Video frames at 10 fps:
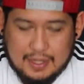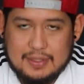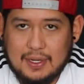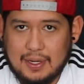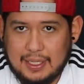
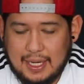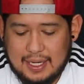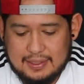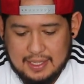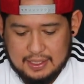Saw it at the
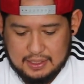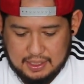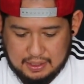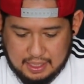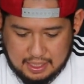gas
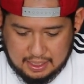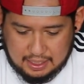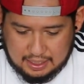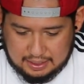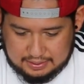station,
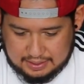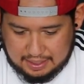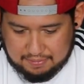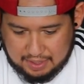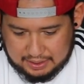it
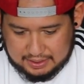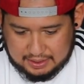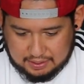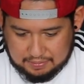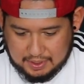said
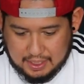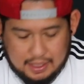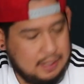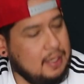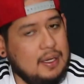Mexican
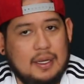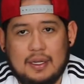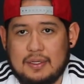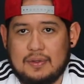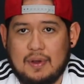beer,
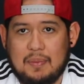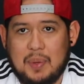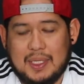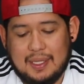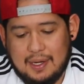so I
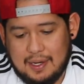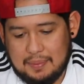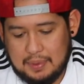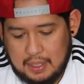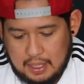picked it
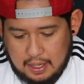up.